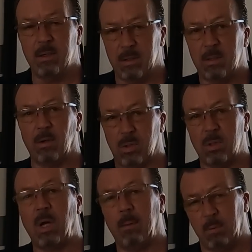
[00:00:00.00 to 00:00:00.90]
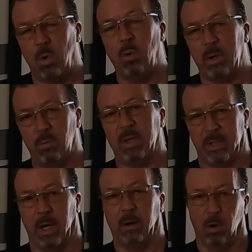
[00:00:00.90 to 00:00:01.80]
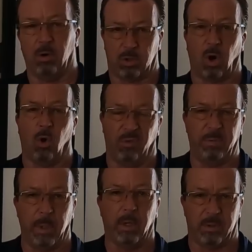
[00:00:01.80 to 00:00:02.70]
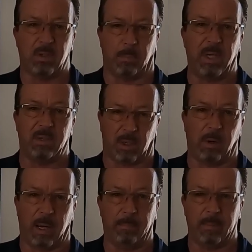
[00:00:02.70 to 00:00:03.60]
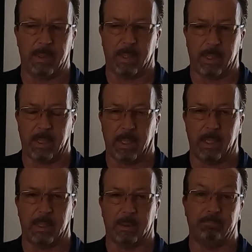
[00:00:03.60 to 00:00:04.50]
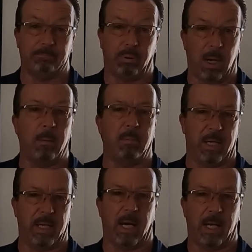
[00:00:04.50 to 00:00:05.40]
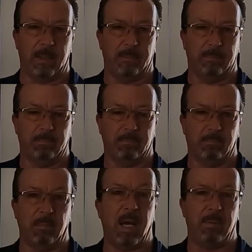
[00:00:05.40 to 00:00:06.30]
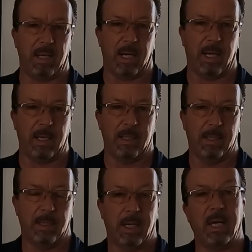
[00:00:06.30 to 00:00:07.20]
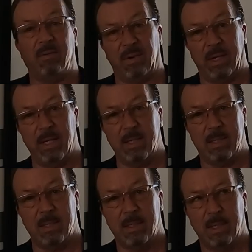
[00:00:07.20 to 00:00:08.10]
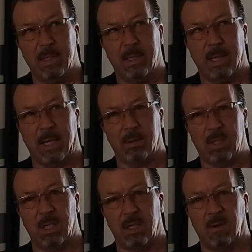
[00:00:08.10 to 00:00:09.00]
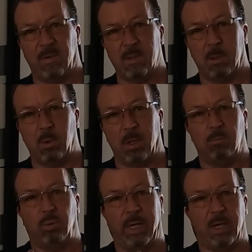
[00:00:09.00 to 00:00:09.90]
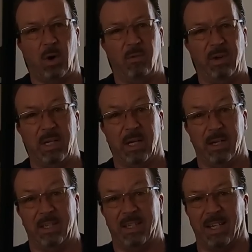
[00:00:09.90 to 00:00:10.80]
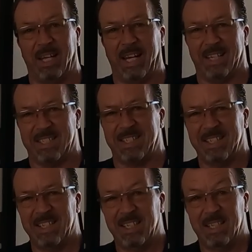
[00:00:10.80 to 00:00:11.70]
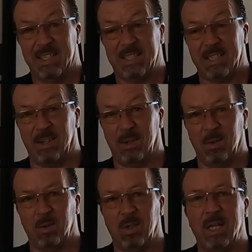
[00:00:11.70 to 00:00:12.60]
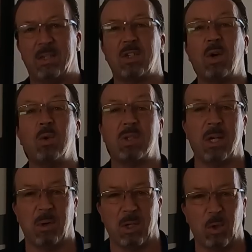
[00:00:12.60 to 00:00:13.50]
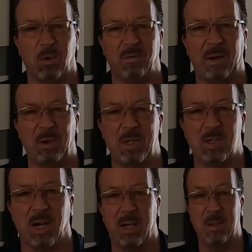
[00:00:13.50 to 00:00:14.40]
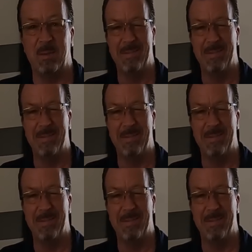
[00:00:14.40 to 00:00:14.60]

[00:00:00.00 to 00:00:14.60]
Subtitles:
so stop going with the, oh, it's COVID built, it's a piece of crap. Probably not, maybe not. And if it is, I don't see the difference between pre-COVID and the latest. So let's go see what Laurel found inside.